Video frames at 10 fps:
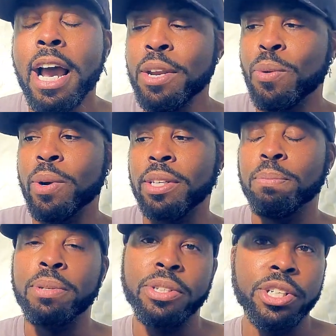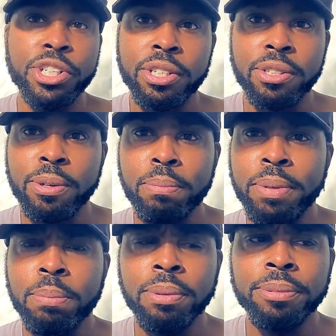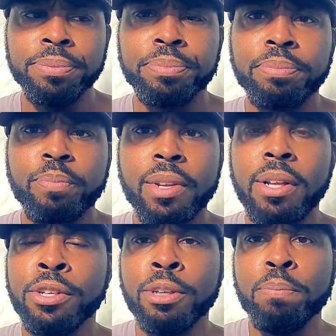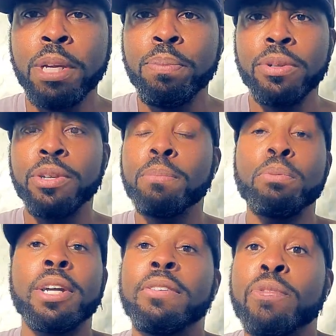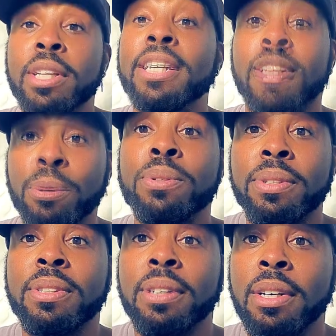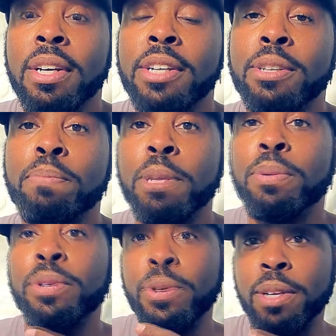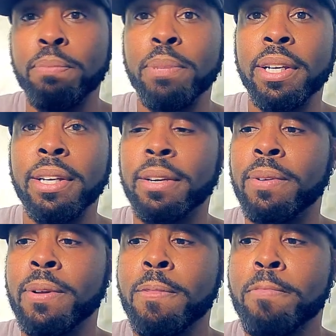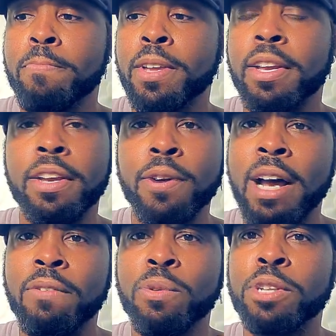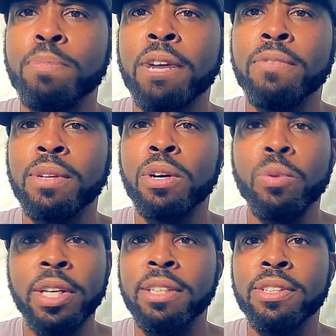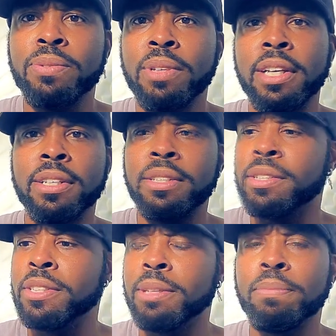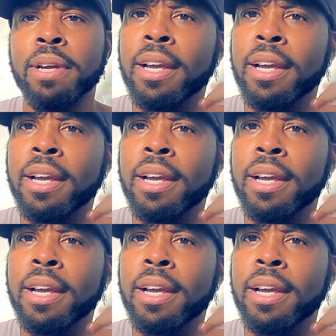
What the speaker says: I know where to position certain people. Some people you can bring really close. Some people you can be, have a respectful acquaintance relationship.